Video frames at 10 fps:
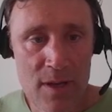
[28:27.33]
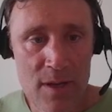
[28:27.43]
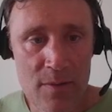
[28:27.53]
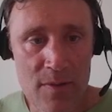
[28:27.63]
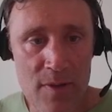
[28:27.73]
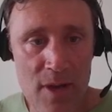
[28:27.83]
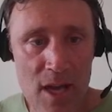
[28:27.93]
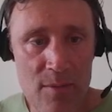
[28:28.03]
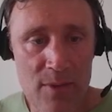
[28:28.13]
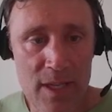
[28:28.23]
with the
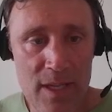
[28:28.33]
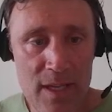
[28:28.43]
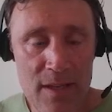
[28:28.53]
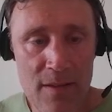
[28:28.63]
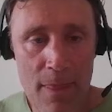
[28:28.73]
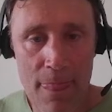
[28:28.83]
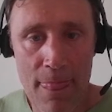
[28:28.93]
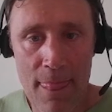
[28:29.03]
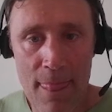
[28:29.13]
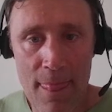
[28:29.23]
eye blink.
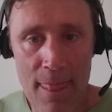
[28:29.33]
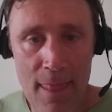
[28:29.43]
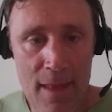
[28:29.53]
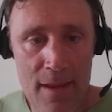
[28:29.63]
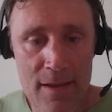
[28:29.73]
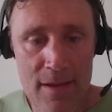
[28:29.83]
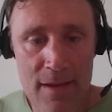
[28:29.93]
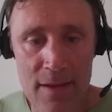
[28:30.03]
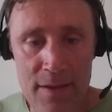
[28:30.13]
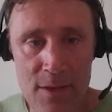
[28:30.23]

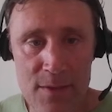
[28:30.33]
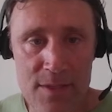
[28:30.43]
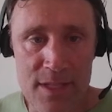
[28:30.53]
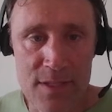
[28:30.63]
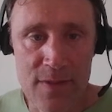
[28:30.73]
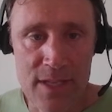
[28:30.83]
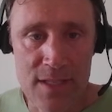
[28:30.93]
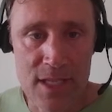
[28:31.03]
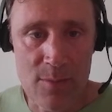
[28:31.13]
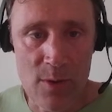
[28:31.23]
And then you don't see his face
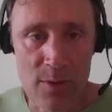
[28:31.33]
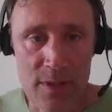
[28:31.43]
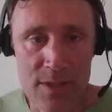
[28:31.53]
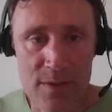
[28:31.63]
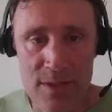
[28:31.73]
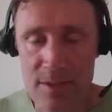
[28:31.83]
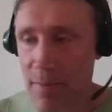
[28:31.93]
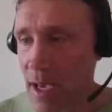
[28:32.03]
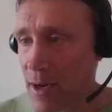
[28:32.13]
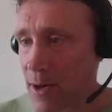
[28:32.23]
anymore, really, so it doesn't
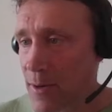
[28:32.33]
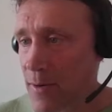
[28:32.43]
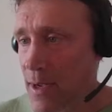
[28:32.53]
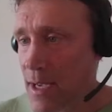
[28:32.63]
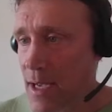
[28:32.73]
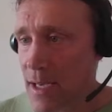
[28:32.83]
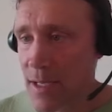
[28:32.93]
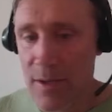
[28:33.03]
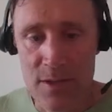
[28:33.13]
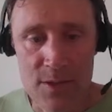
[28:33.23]
matter.
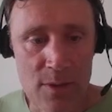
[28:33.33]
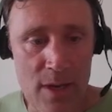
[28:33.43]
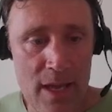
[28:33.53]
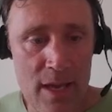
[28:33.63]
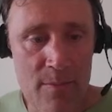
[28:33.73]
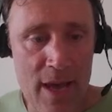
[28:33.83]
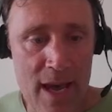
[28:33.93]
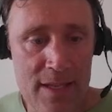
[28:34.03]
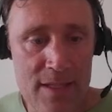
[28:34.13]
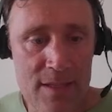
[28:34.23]
You can do a head
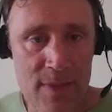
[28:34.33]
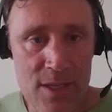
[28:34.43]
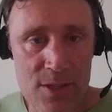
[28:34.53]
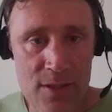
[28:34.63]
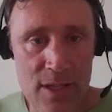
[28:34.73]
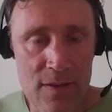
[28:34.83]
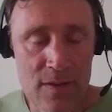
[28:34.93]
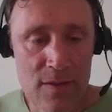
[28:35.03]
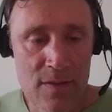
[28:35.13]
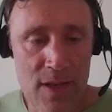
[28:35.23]
pass to make sure that
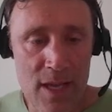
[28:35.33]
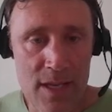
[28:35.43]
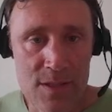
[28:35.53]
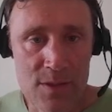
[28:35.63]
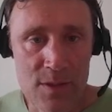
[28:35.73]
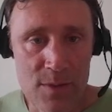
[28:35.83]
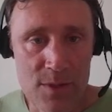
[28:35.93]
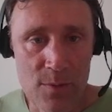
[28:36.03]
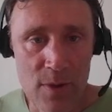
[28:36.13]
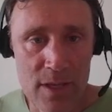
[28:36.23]
the head is doing what
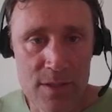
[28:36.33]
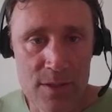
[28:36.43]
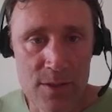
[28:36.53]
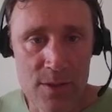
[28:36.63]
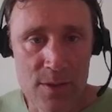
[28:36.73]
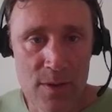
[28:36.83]
you want it to do.